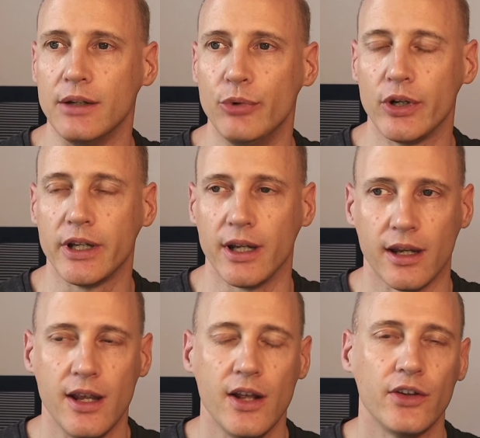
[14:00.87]
working?
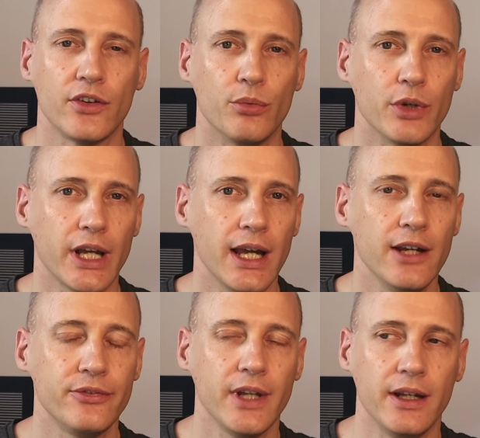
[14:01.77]
So what I
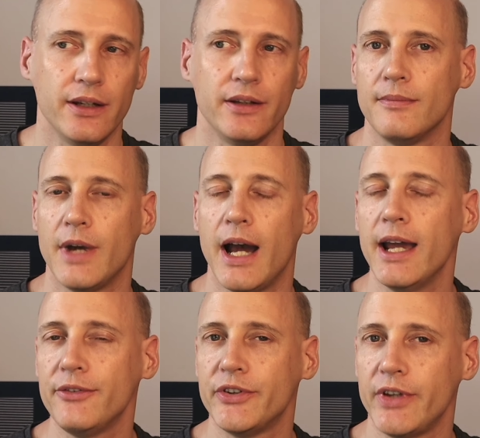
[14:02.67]
have done is I
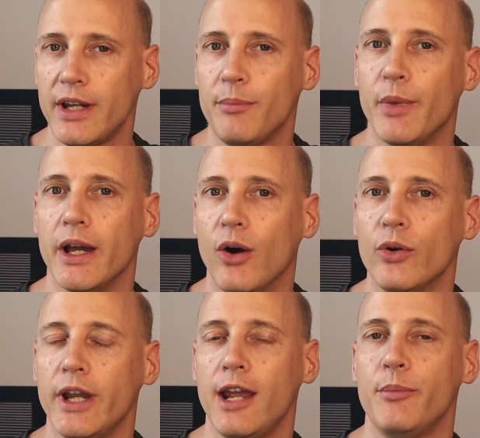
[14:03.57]
have set up my
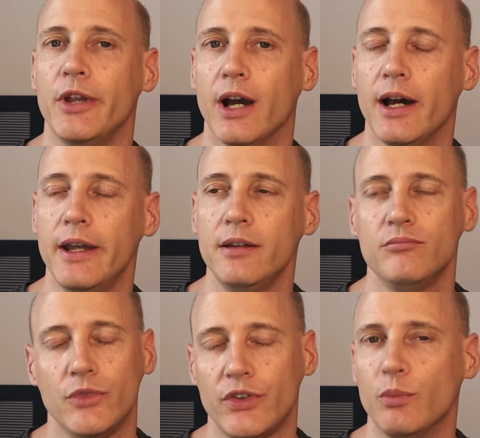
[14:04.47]
own API,
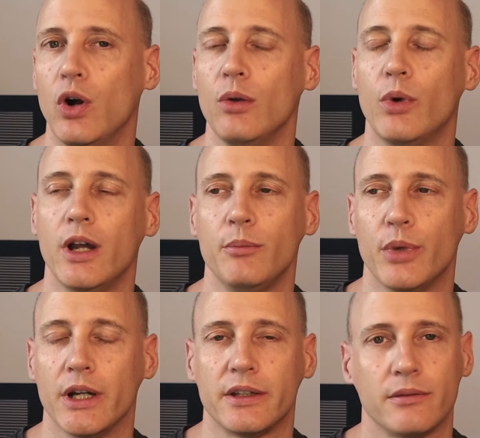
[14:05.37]
small one,
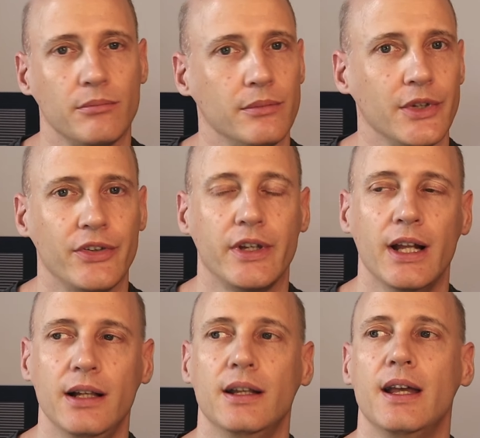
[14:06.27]
but
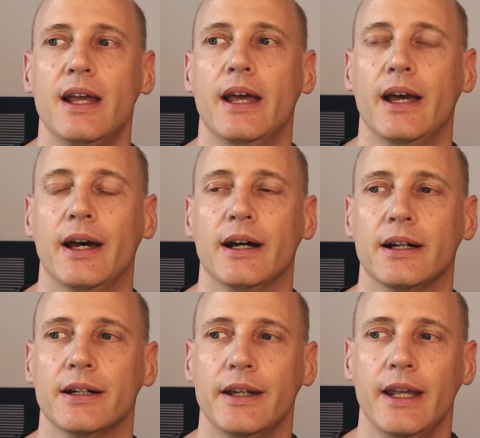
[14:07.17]
still
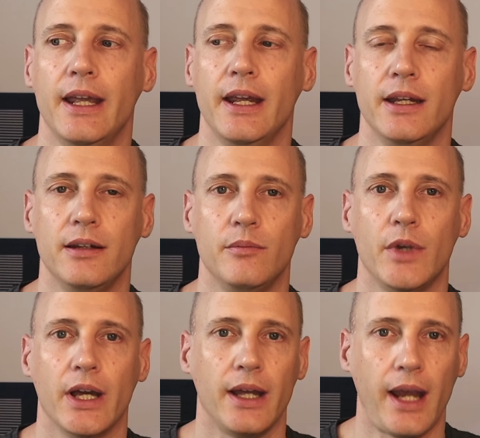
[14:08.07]

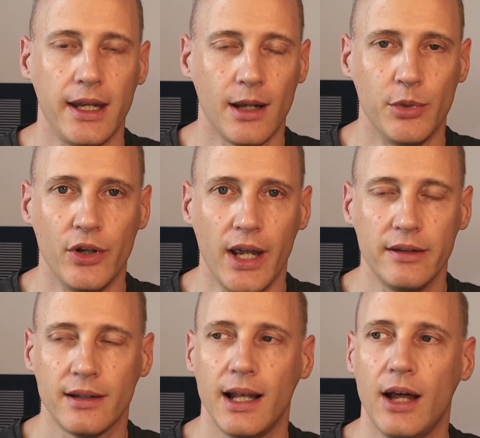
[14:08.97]
in
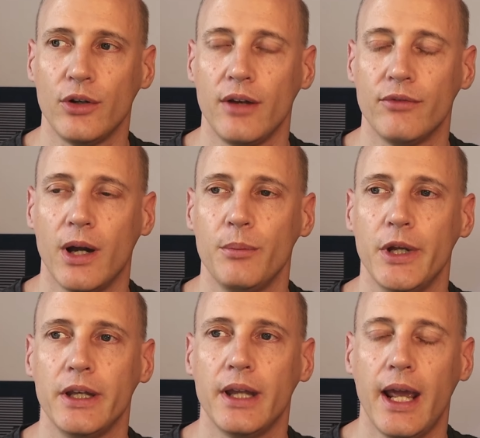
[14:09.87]
AWS cloud
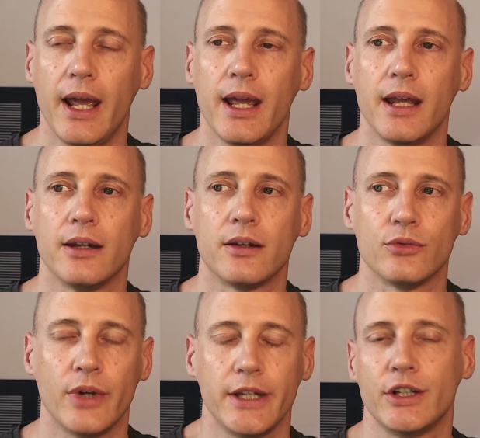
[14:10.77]
environment and
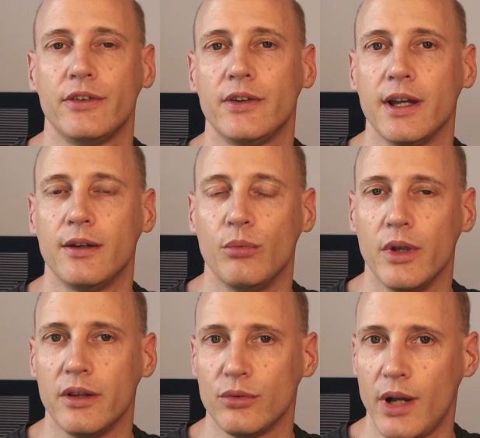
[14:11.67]
registered
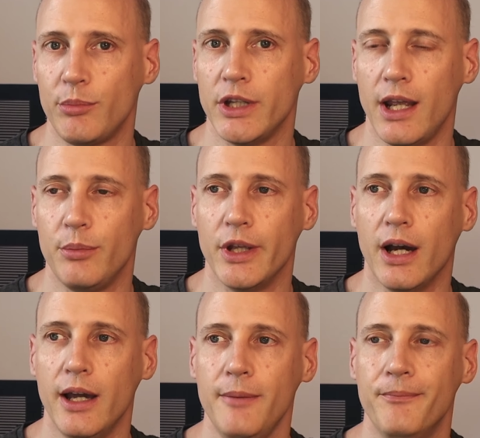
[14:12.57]
with
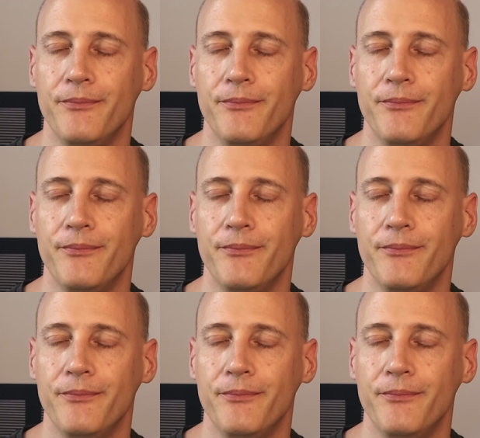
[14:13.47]
RapidAPI.